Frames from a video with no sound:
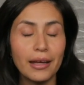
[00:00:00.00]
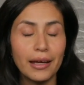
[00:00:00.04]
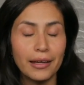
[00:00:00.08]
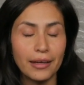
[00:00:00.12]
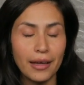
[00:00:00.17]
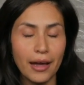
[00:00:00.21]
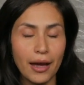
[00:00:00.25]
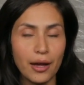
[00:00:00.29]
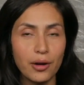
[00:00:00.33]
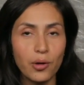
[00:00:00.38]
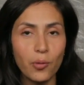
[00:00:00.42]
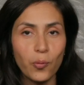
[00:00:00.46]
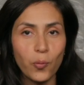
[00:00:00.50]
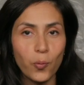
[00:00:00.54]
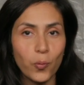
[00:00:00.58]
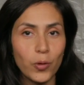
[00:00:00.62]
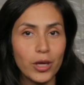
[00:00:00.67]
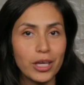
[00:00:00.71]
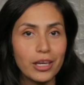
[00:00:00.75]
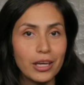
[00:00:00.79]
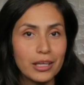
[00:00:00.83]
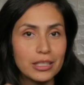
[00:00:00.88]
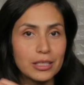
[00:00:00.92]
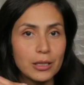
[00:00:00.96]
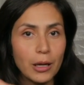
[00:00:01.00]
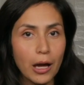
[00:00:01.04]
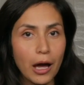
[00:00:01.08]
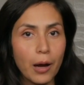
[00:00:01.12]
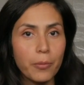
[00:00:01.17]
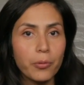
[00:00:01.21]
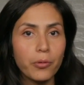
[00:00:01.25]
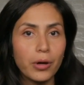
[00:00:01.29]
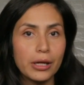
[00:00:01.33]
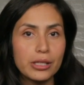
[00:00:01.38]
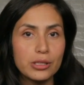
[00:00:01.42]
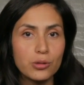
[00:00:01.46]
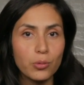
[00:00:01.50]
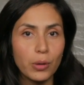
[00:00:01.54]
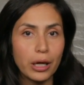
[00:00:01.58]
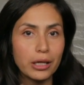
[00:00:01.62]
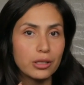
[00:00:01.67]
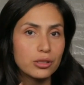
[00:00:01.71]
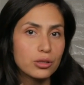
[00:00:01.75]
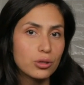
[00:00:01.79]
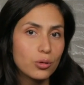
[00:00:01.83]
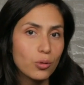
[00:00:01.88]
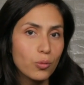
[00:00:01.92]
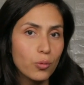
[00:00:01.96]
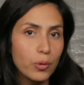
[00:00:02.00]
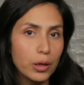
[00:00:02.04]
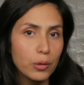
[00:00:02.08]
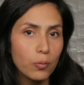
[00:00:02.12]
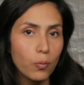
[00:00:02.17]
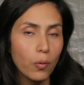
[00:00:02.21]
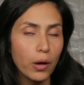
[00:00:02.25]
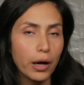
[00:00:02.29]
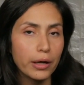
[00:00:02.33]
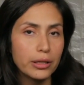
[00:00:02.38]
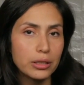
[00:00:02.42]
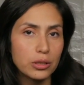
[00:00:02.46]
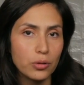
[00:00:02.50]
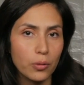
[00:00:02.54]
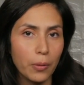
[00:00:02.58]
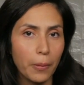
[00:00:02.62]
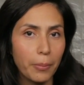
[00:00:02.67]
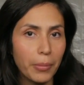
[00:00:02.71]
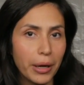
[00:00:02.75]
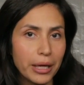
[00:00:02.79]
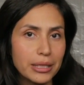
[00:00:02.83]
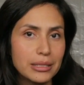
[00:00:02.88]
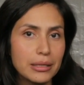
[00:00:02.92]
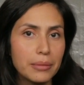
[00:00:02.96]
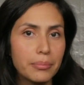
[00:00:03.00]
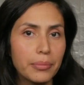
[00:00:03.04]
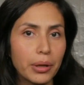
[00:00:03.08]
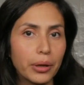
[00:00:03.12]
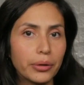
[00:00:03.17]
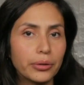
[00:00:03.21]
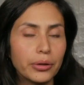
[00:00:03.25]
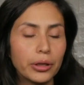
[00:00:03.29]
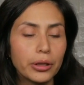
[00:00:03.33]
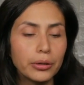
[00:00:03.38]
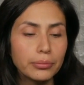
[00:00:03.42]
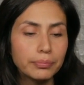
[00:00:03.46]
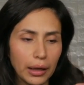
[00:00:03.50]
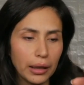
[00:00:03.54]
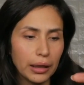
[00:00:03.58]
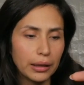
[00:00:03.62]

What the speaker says: again, we get to upgrade to a 2-in-1, so a base and builder.